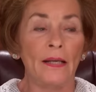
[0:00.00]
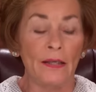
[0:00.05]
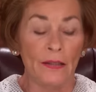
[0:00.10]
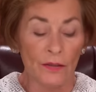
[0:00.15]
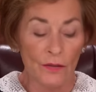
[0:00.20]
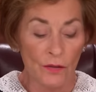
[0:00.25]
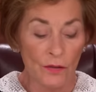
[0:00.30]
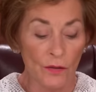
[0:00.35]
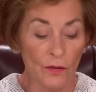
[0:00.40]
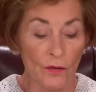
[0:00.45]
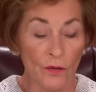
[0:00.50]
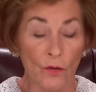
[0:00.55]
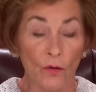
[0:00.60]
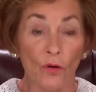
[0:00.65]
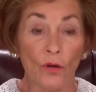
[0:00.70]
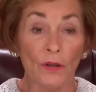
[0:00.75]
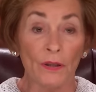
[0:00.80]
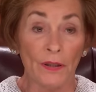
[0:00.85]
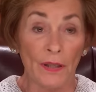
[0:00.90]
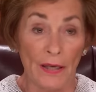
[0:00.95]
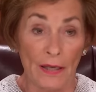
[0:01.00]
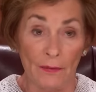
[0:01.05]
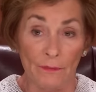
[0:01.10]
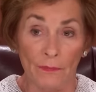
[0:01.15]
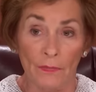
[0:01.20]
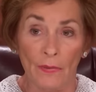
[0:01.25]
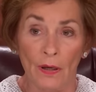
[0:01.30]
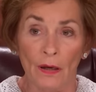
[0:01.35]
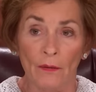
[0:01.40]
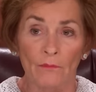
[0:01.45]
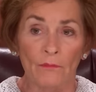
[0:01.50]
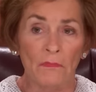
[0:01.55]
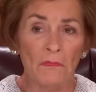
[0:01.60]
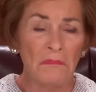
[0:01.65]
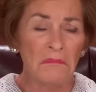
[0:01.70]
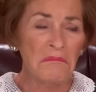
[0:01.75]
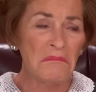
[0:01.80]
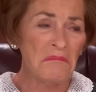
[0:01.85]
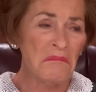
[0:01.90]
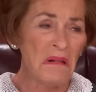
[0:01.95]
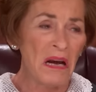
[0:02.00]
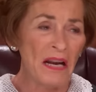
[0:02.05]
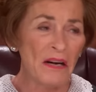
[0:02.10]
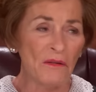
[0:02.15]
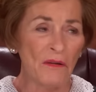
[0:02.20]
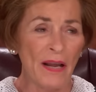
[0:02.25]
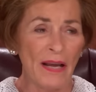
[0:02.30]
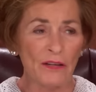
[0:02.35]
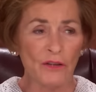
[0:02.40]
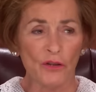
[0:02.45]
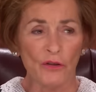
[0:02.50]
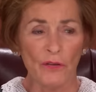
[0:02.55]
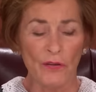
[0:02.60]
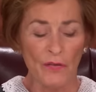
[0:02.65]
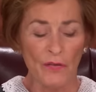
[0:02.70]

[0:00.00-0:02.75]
is your claim. I don't actually